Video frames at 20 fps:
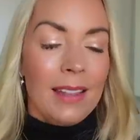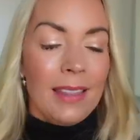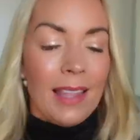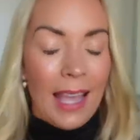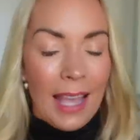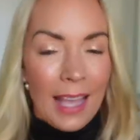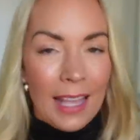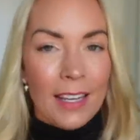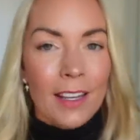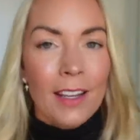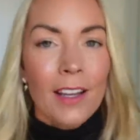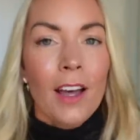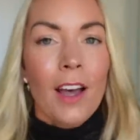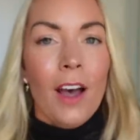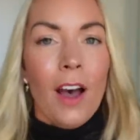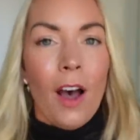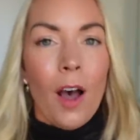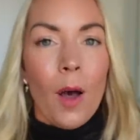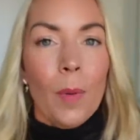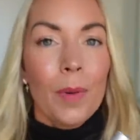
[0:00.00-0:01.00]
then
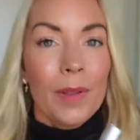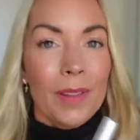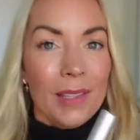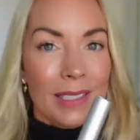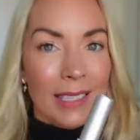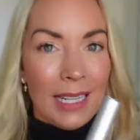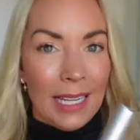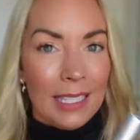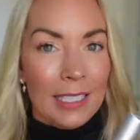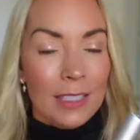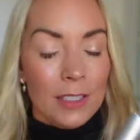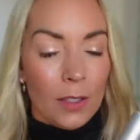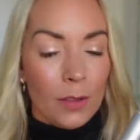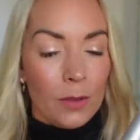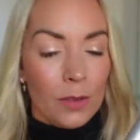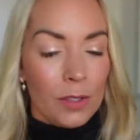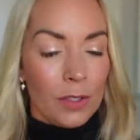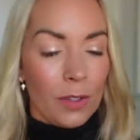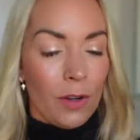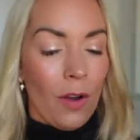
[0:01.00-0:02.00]
I'll put the daily
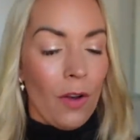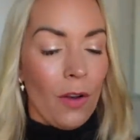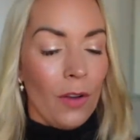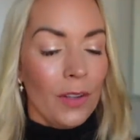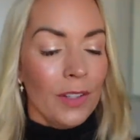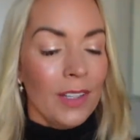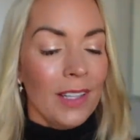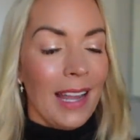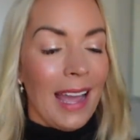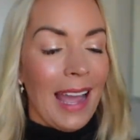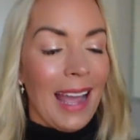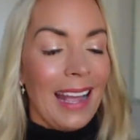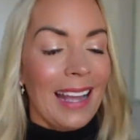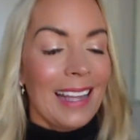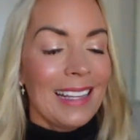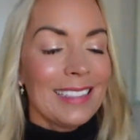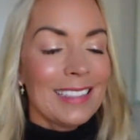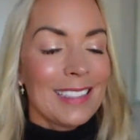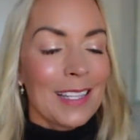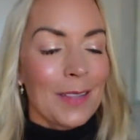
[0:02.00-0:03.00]
doser on.
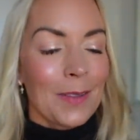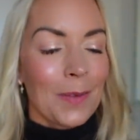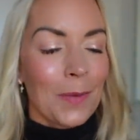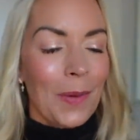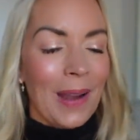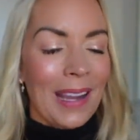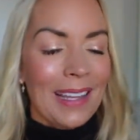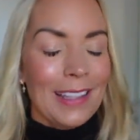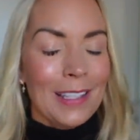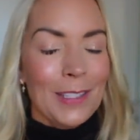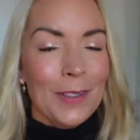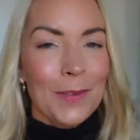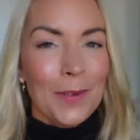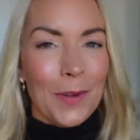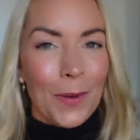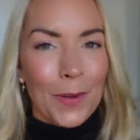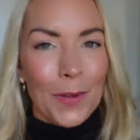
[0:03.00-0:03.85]
And the way that you know